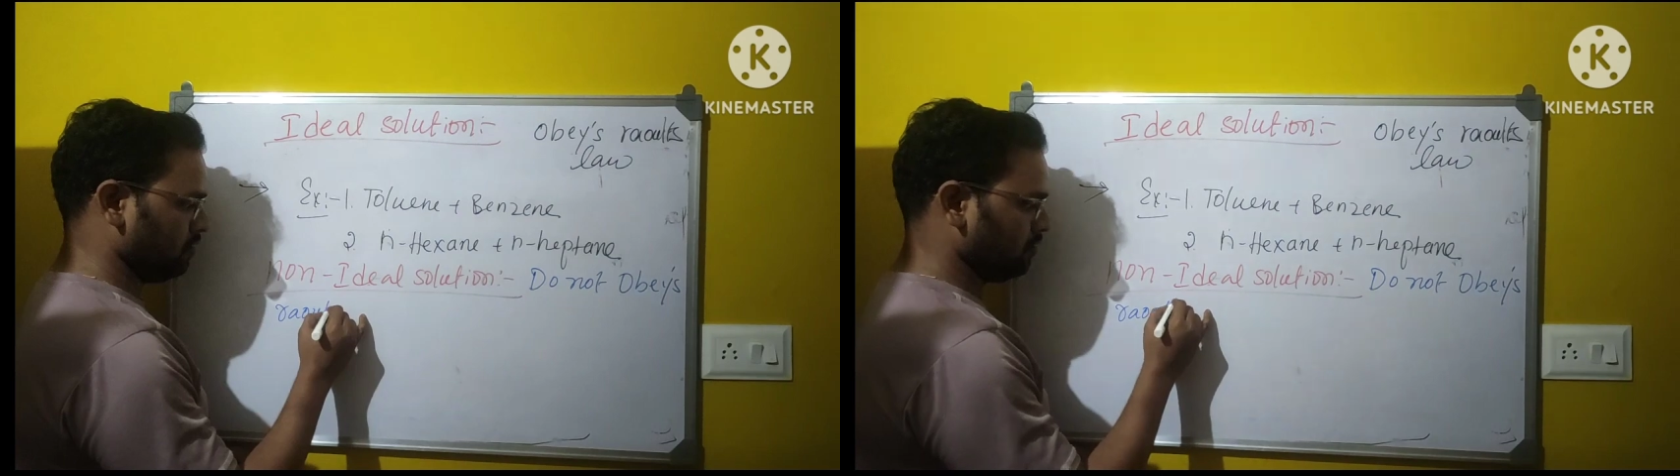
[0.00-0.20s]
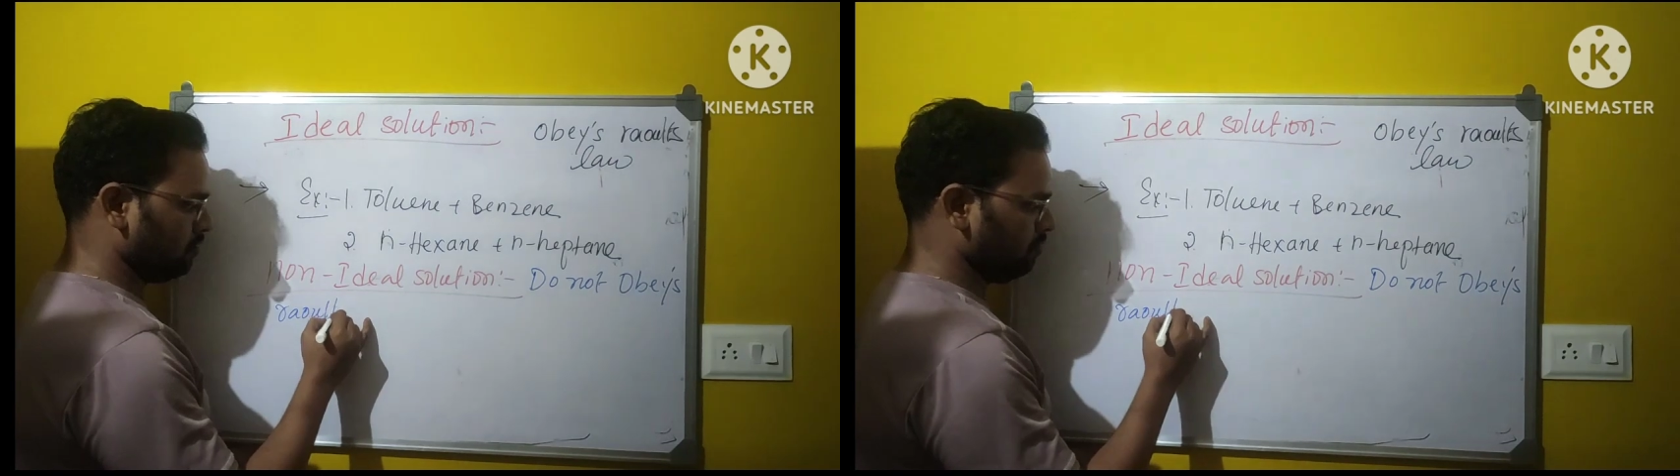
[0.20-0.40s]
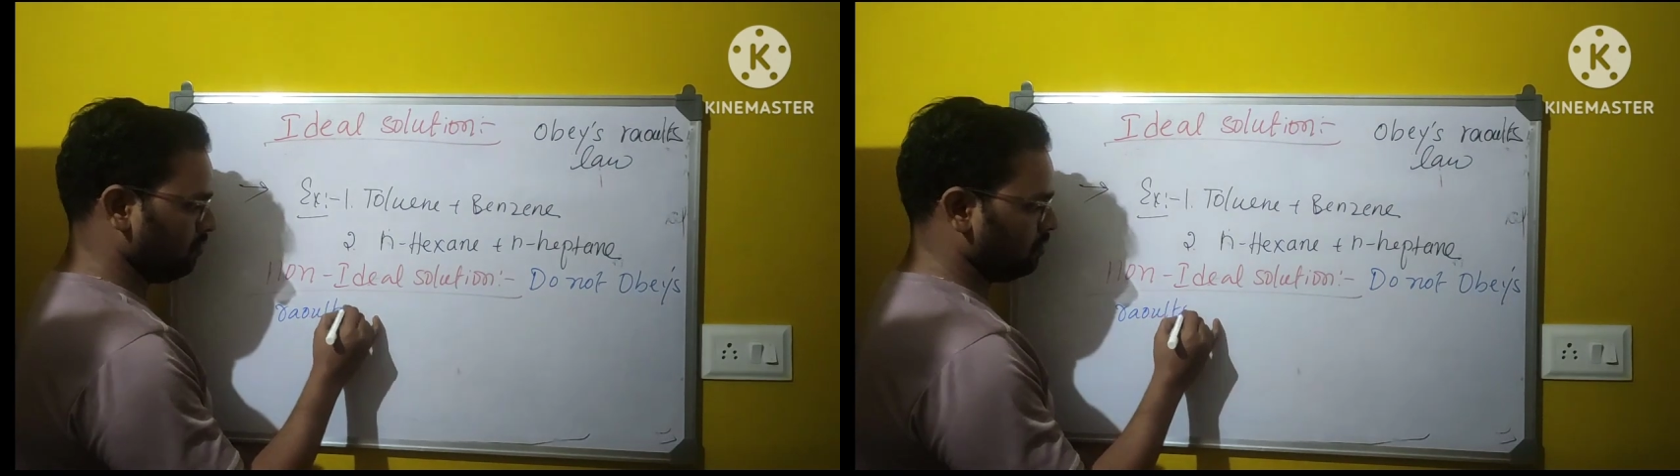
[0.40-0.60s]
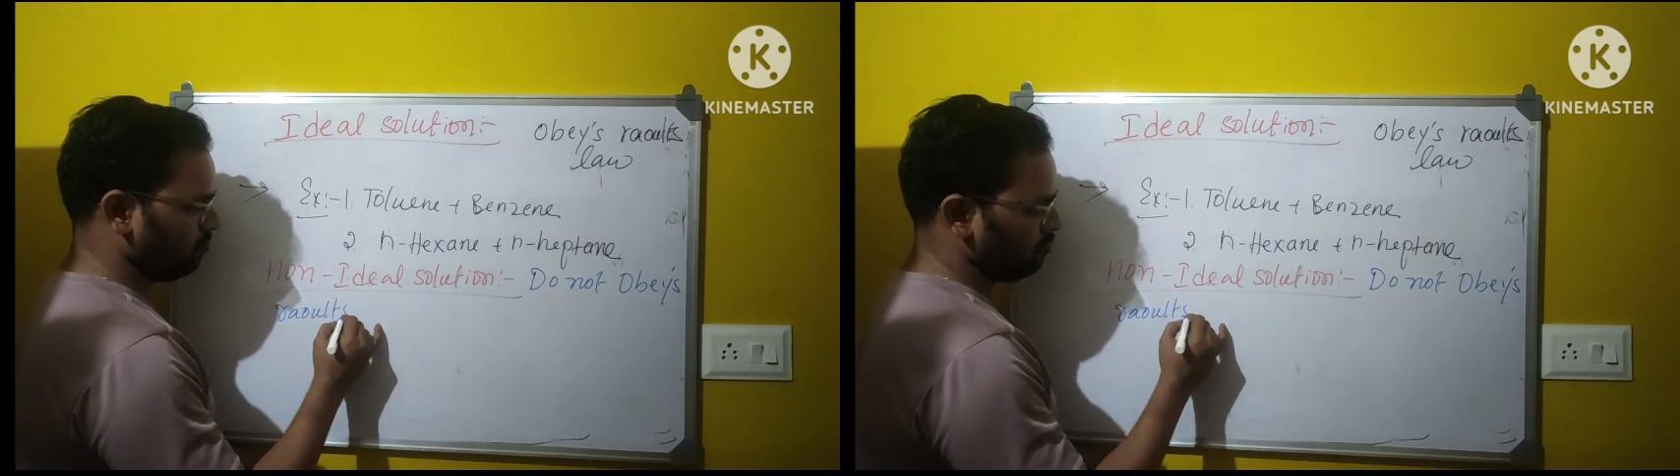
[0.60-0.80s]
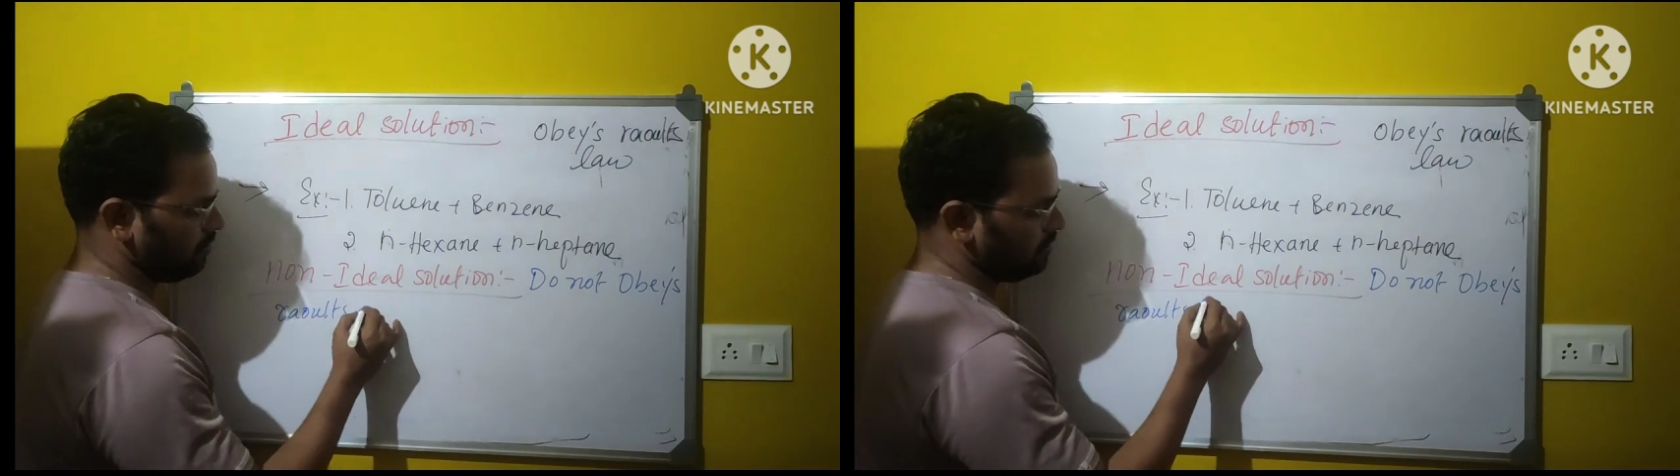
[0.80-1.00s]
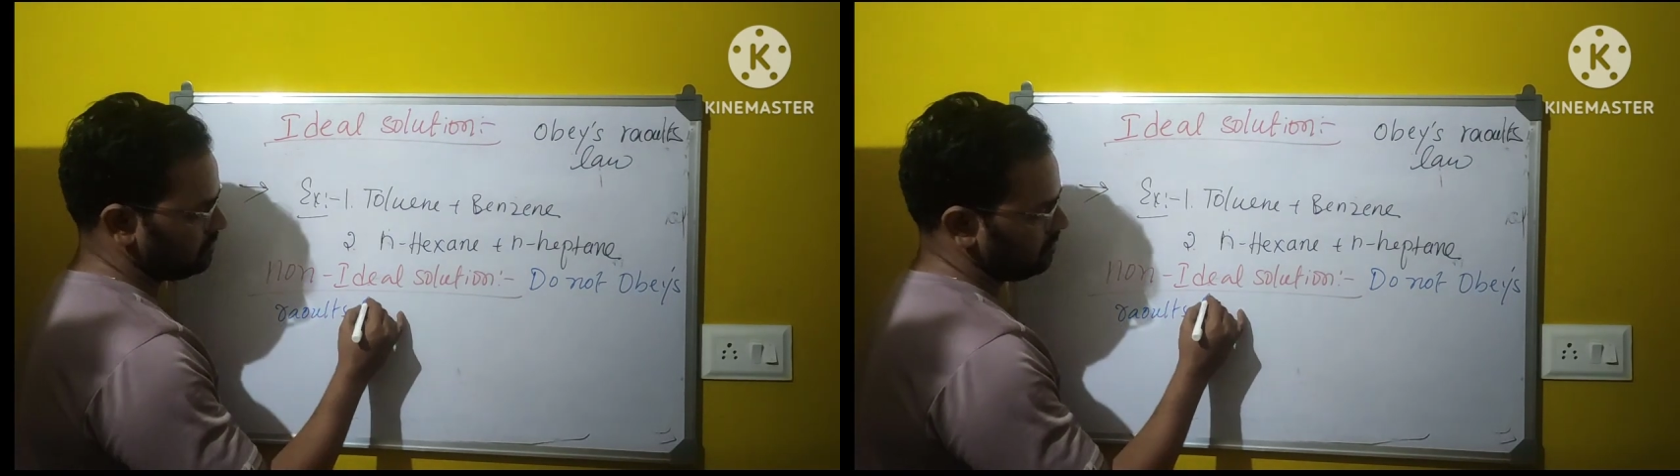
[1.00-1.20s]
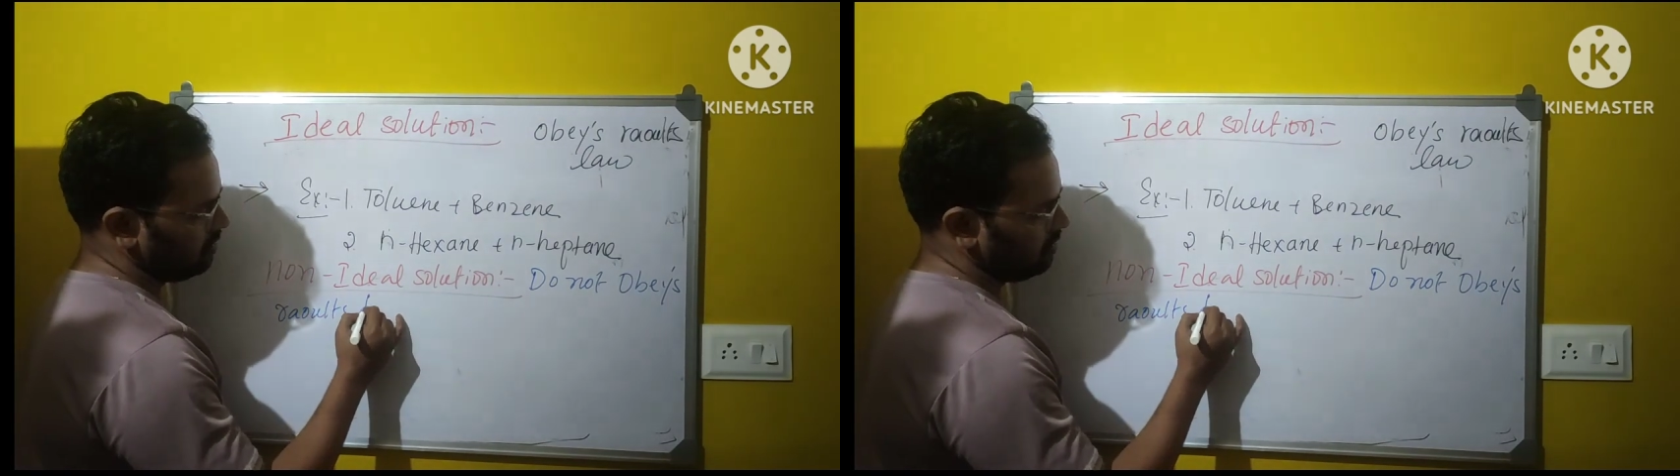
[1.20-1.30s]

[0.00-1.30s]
Do not obeys